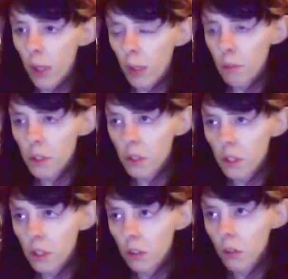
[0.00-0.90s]

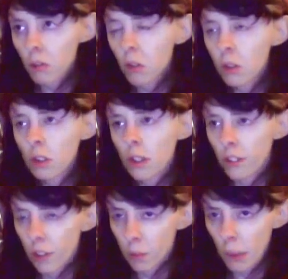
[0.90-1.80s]
BBC, or looked at a
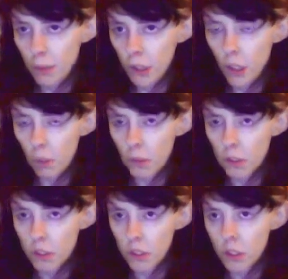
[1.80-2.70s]
few other BBC
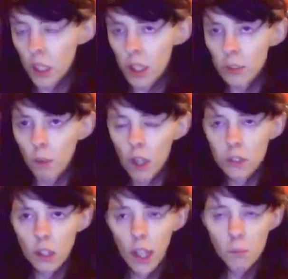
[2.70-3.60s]
comedies in my
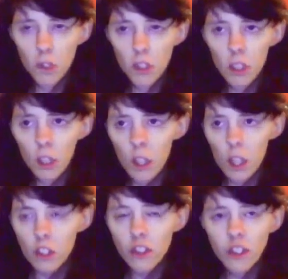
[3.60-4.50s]
time, but
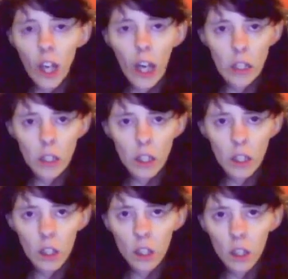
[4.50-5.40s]
none
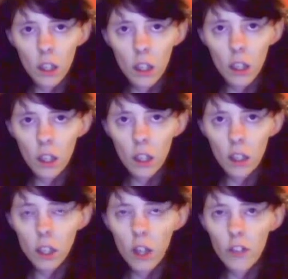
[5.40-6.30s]

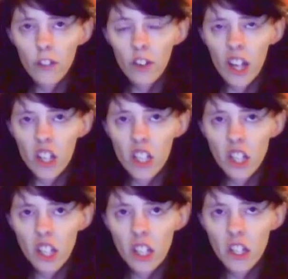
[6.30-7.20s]
that I've ever
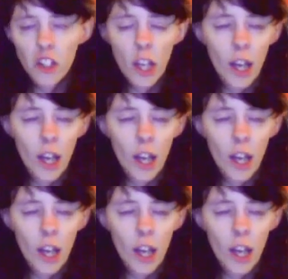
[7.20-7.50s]
actually